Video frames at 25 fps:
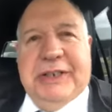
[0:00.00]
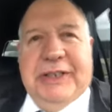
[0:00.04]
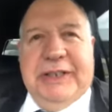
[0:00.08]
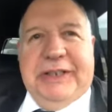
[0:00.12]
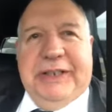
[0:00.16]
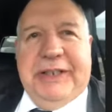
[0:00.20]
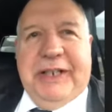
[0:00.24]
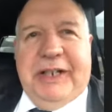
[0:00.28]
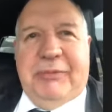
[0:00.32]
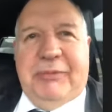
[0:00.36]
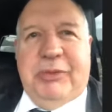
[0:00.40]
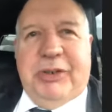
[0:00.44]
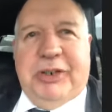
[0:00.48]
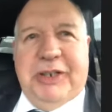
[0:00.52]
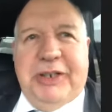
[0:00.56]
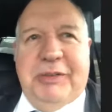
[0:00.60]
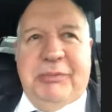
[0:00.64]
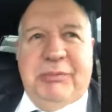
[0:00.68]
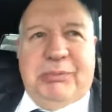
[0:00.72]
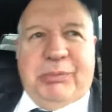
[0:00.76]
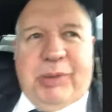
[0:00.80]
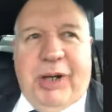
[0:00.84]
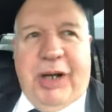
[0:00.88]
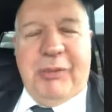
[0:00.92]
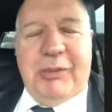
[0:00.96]
And I'm
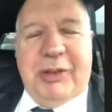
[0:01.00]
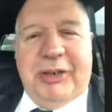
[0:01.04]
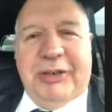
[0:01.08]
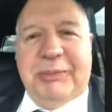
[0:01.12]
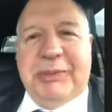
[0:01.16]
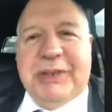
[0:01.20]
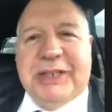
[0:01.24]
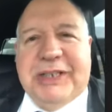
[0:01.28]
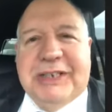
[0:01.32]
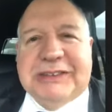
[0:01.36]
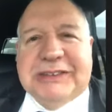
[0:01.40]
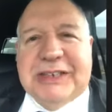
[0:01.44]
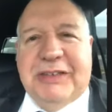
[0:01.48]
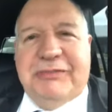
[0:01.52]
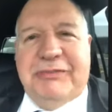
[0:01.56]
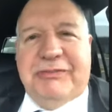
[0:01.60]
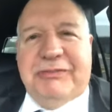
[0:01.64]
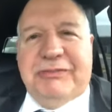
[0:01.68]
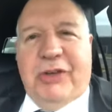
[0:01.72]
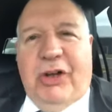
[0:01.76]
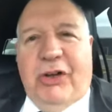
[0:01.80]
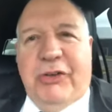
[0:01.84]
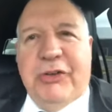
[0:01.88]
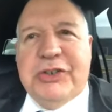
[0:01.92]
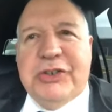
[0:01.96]
running primarily because I've
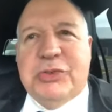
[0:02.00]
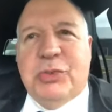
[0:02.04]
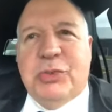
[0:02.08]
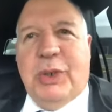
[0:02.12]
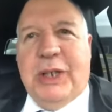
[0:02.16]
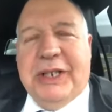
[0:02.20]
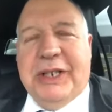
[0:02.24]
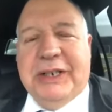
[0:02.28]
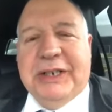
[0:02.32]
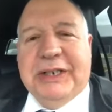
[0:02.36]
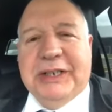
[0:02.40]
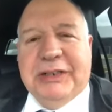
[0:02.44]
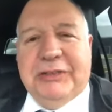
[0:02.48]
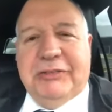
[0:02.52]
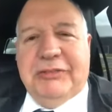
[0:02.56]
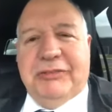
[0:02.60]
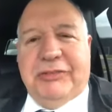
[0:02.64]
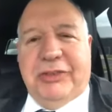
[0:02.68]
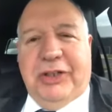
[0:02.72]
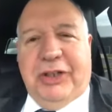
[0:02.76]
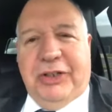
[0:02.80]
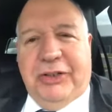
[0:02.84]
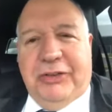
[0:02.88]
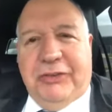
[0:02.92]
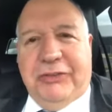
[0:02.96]
always wanted to get
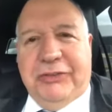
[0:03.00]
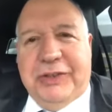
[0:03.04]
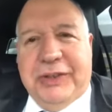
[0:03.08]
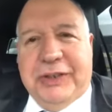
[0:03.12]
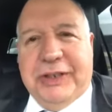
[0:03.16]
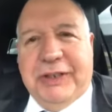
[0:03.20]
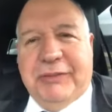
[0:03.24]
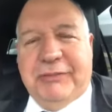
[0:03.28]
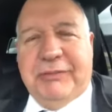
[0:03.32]
involved.